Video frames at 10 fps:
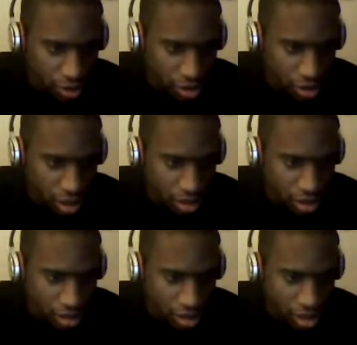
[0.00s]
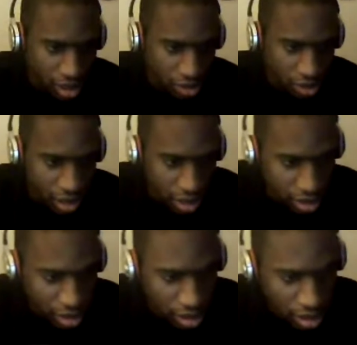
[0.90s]
and inside look at
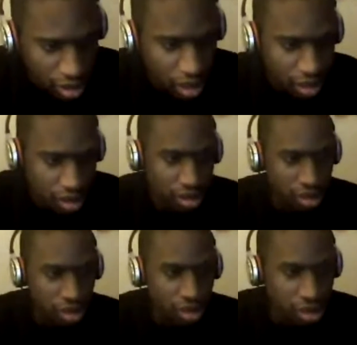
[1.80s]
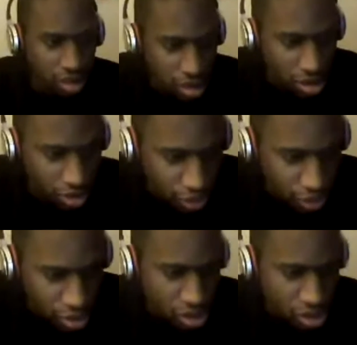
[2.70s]
SDCC crates,